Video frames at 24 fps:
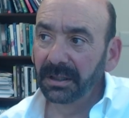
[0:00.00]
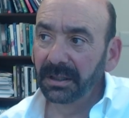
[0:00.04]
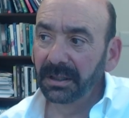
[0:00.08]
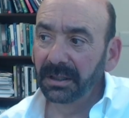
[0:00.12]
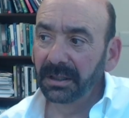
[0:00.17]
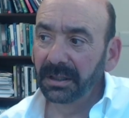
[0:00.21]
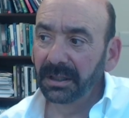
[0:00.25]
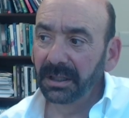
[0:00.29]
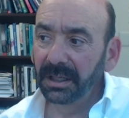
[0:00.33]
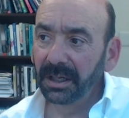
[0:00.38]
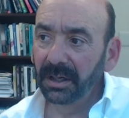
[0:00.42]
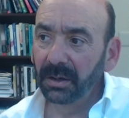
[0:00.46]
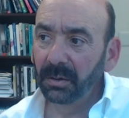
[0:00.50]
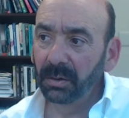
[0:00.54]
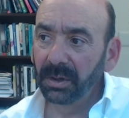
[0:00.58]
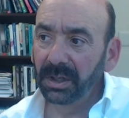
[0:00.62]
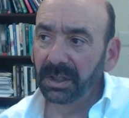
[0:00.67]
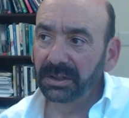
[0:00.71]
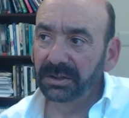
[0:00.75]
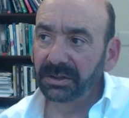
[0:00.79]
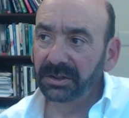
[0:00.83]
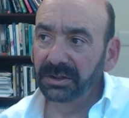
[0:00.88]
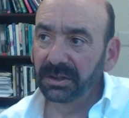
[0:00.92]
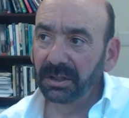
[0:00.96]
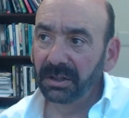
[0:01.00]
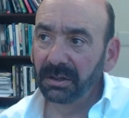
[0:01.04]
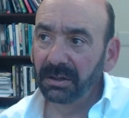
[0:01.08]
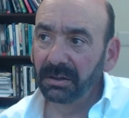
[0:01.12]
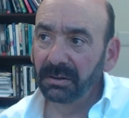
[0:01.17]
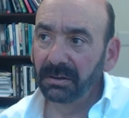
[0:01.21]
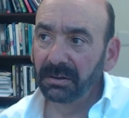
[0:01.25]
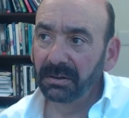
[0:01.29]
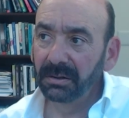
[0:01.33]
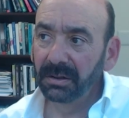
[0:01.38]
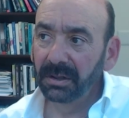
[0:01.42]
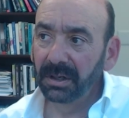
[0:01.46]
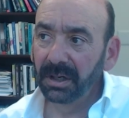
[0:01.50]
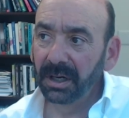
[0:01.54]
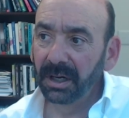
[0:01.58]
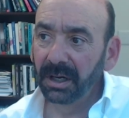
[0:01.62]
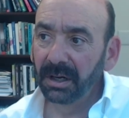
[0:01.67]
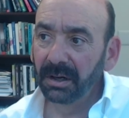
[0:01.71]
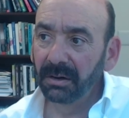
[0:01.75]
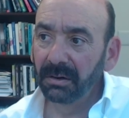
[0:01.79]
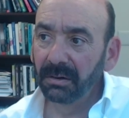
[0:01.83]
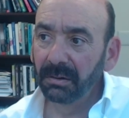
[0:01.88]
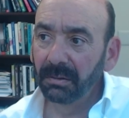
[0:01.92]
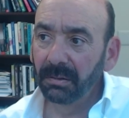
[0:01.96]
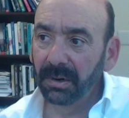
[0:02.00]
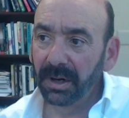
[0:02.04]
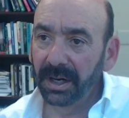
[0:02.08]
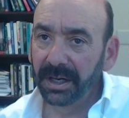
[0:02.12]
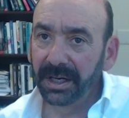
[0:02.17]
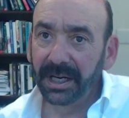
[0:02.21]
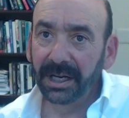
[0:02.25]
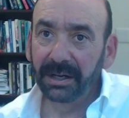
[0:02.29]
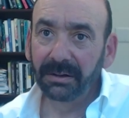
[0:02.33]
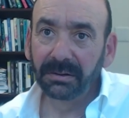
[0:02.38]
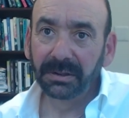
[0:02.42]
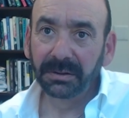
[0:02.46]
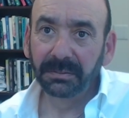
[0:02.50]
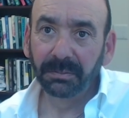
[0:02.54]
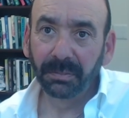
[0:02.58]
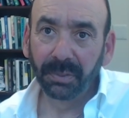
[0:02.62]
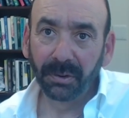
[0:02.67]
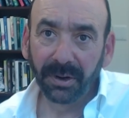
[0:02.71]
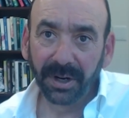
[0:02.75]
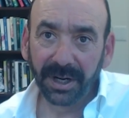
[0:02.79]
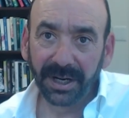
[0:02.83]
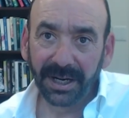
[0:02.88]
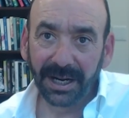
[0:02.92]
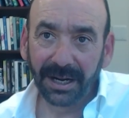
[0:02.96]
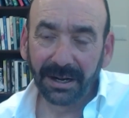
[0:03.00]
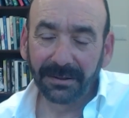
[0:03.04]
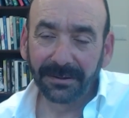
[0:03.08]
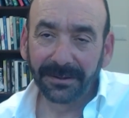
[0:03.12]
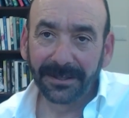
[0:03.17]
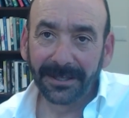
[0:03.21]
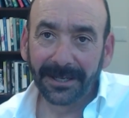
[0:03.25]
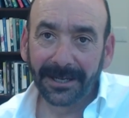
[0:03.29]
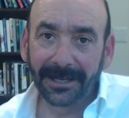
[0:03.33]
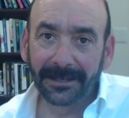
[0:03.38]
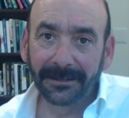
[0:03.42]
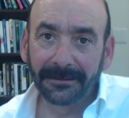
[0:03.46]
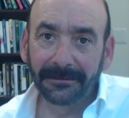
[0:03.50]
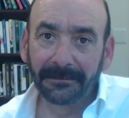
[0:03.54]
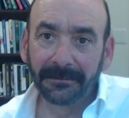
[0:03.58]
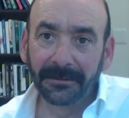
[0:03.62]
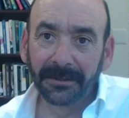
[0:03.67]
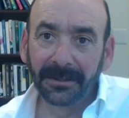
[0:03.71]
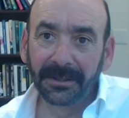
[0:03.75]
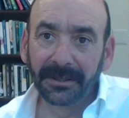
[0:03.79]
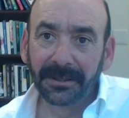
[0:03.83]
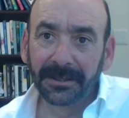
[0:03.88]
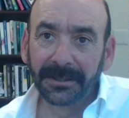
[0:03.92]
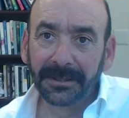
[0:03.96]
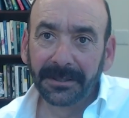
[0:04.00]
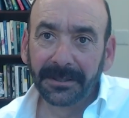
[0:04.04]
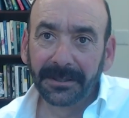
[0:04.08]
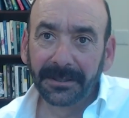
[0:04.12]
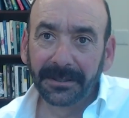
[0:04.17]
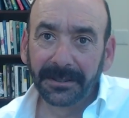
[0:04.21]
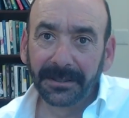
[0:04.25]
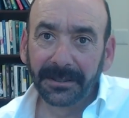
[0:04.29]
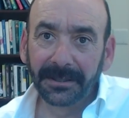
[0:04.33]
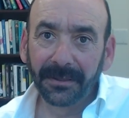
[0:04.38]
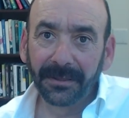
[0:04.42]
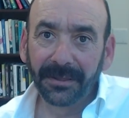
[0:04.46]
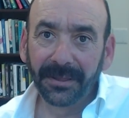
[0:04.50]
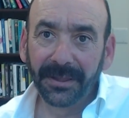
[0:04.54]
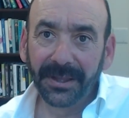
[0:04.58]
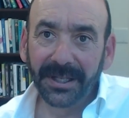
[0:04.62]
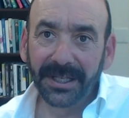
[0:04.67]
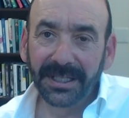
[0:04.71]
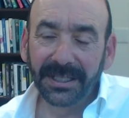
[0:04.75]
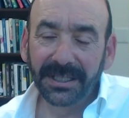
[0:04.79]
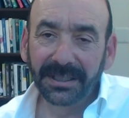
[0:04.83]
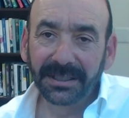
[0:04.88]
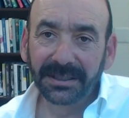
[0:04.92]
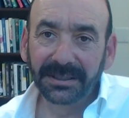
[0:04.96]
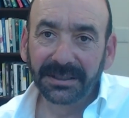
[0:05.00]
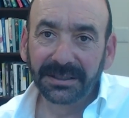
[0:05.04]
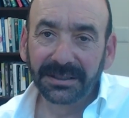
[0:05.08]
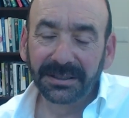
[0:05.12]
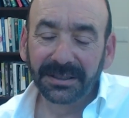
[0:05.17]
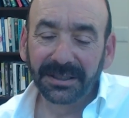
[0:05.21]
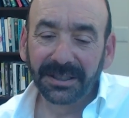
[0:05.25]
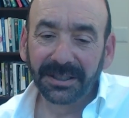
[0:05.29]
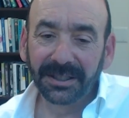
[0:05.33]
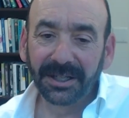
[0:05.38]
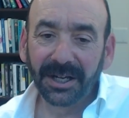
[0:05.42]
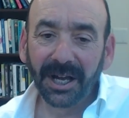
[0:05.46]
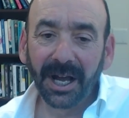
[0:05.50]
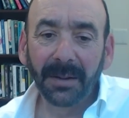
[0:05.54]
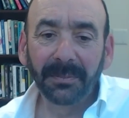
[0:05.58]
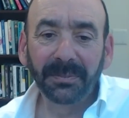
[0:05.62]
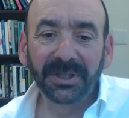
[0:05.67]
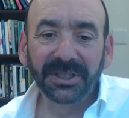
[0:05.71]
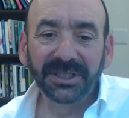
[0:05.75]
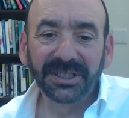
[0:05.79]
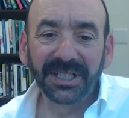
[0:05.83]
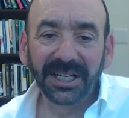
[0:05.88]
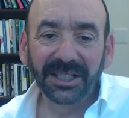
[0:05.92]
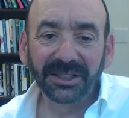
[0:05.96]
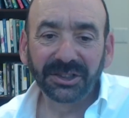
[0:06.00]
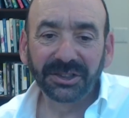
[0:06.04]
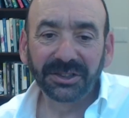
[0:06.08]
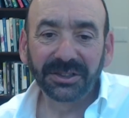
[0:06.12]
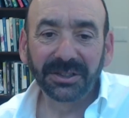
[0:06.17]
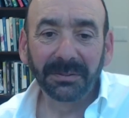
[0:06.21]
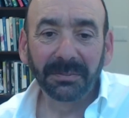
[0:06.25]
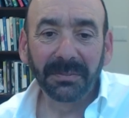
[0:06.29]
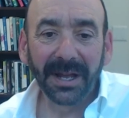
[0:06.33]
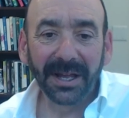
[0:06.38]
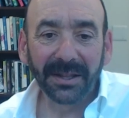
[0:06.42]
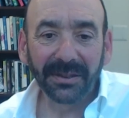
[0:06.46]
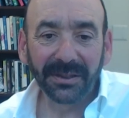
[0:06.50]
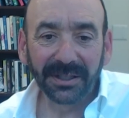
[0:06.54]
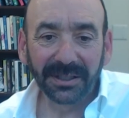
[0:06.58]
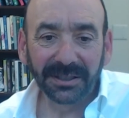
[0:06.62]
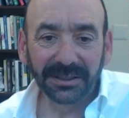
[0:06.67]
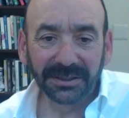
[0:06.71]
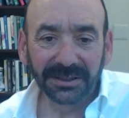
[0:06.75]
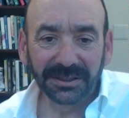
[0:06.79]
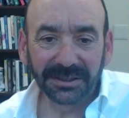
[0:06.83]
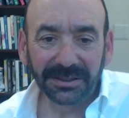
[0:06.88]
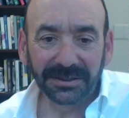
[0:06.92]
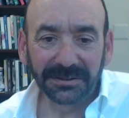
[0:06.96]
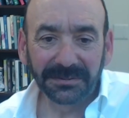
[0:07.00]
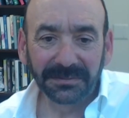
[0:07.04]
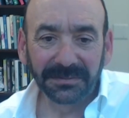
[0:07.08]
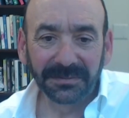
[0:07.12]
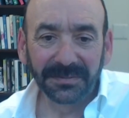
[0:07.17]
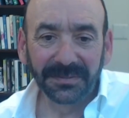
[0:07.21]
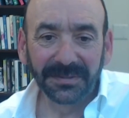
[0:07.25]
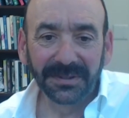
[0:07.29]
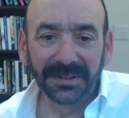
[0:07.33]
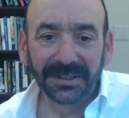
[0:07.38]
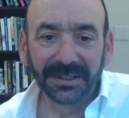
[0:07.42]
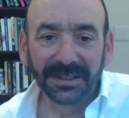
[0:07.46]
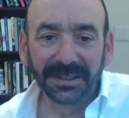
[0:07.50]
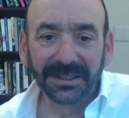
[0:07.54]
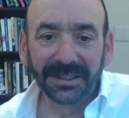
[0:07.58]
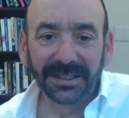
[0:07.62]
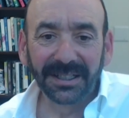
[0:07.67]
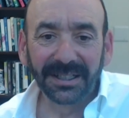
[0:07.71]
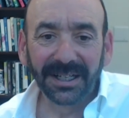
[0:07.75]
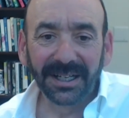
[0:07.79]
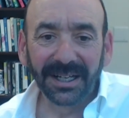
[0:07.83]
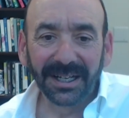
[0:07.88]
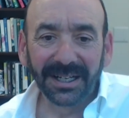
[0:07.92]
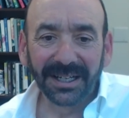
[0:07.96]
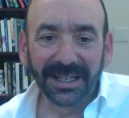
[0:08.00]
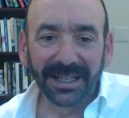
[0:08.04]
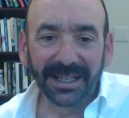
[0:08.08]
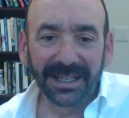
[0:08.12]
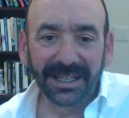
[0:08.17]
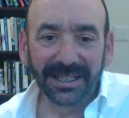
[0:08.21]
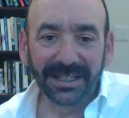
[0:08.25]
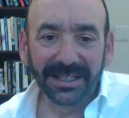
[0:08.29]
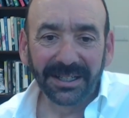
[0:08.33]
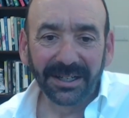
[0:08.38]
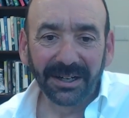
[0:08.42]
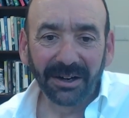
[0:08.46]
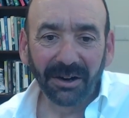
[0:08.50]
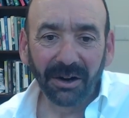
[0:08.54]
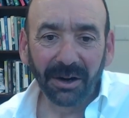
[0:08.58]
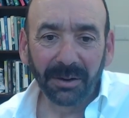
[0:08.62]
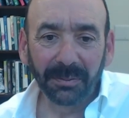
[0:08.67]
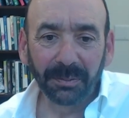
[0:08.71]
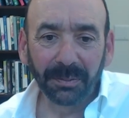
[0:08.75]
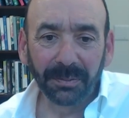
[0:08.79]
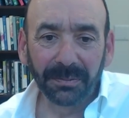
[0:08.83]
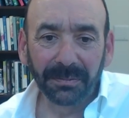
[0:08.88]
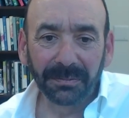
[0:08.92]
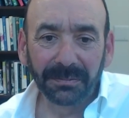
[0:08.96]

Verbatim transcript: Yeah, well, so uh, one, I would point out that these computational methods, again, are